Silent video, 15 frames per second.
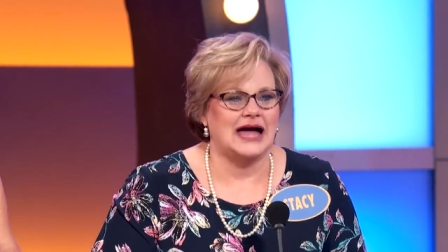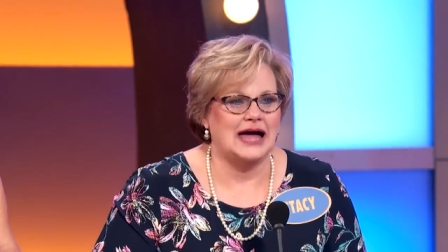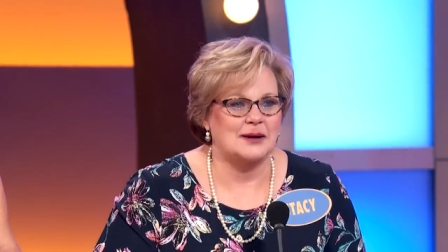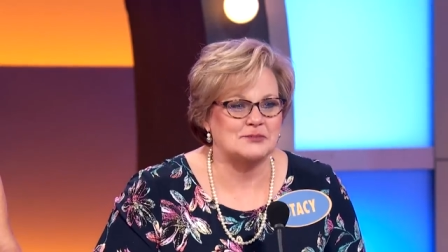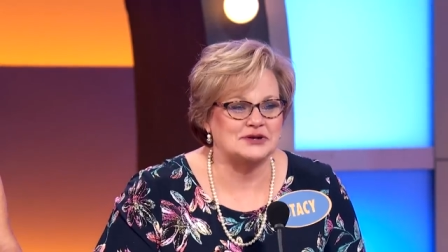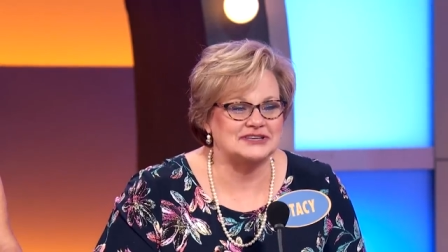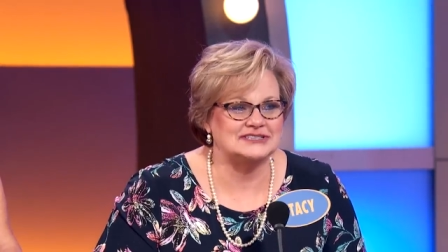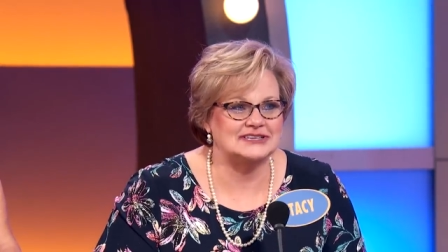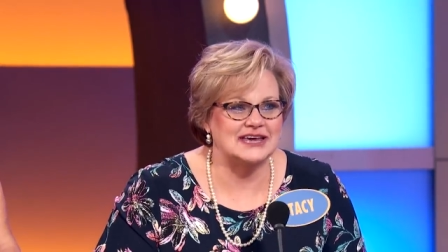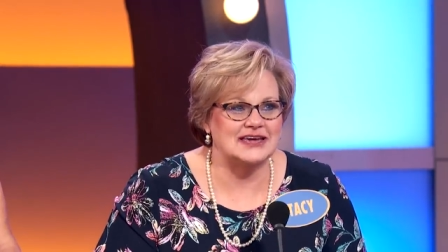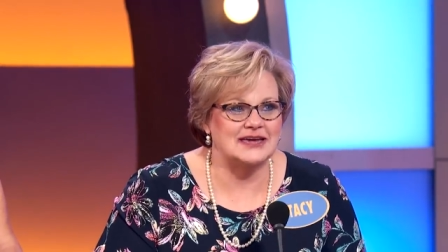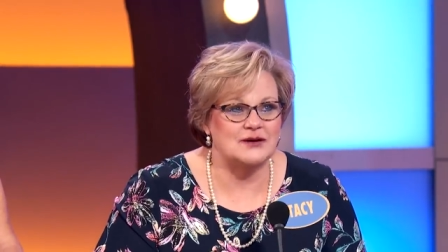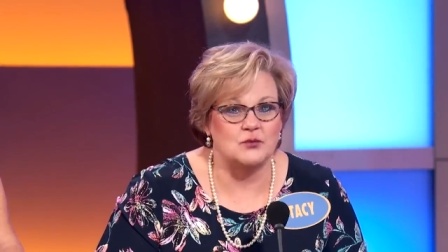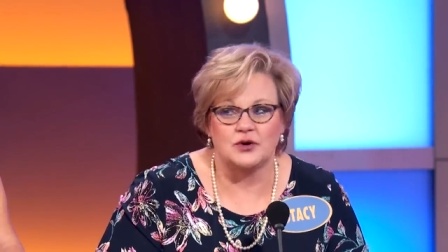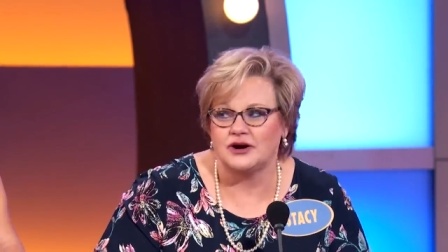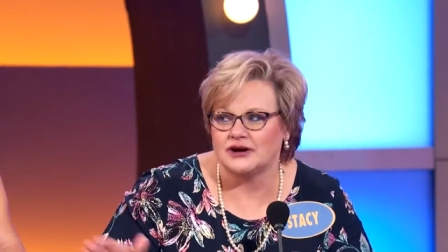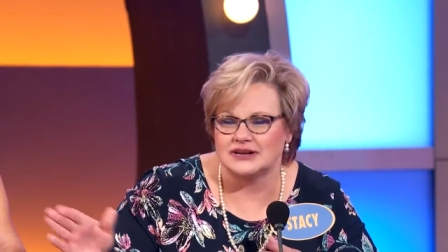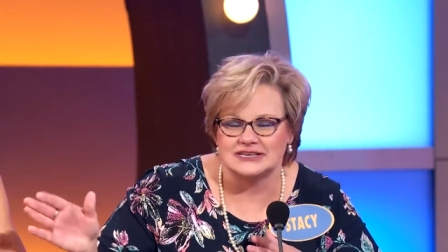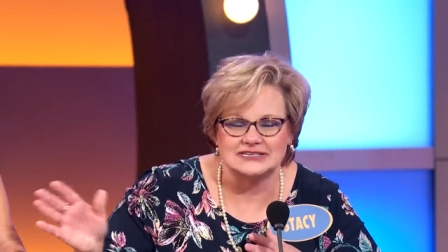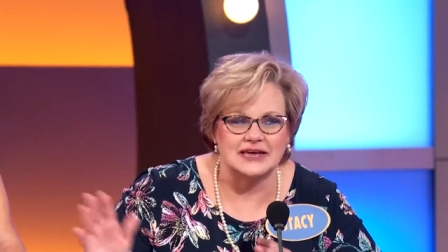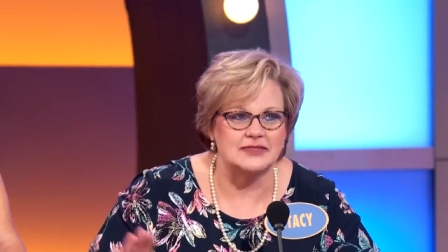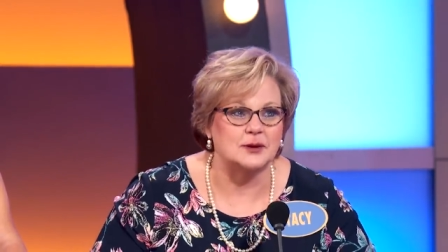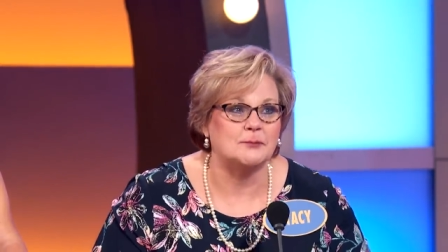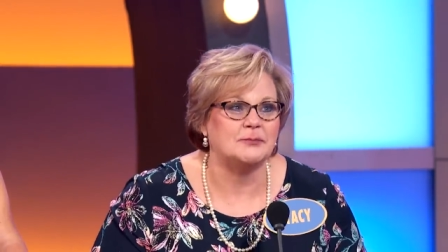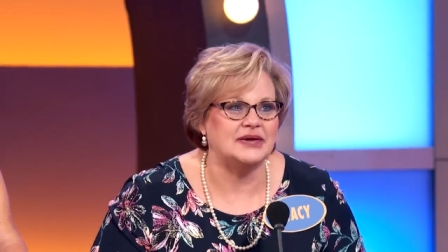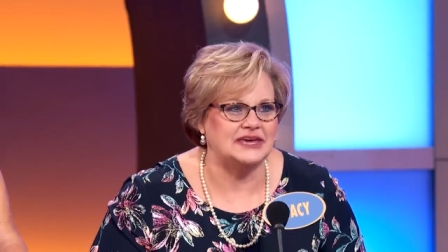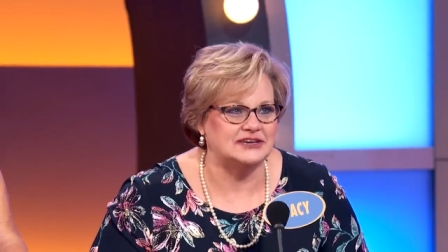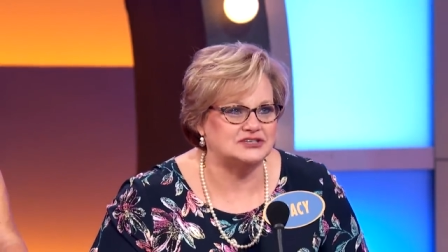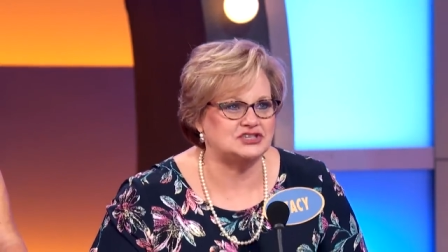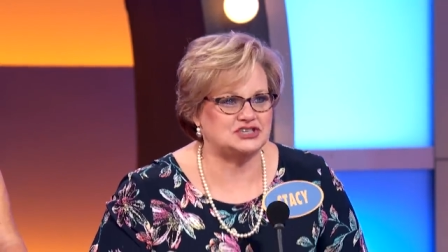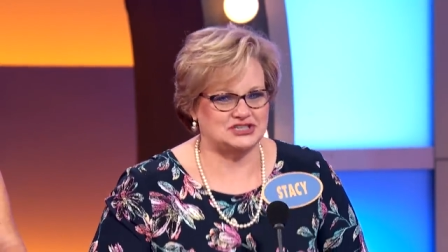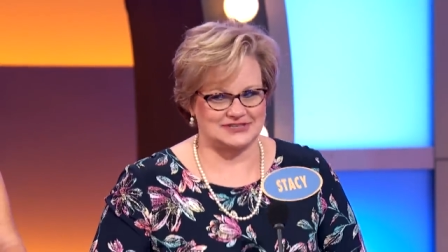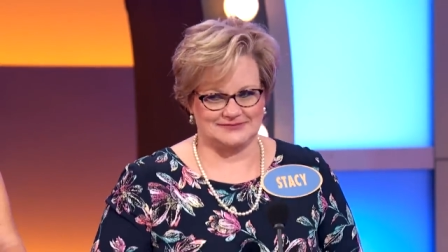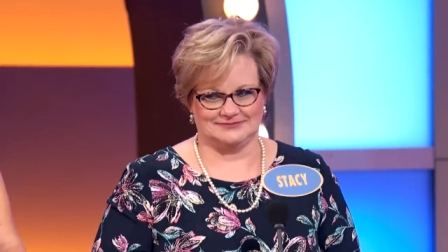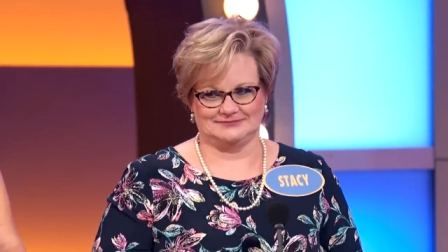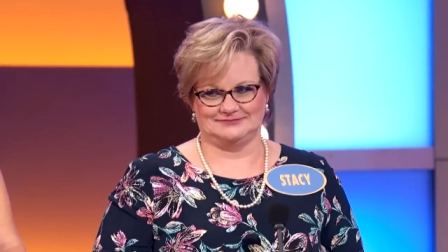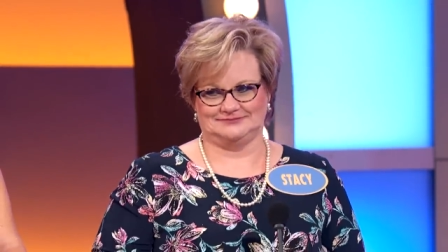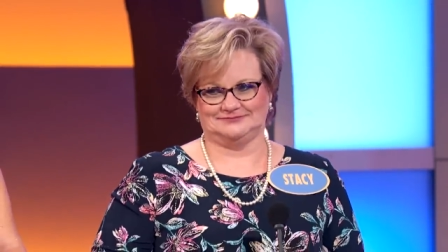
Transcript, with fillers: I'm going to say, we're going to say the beach. The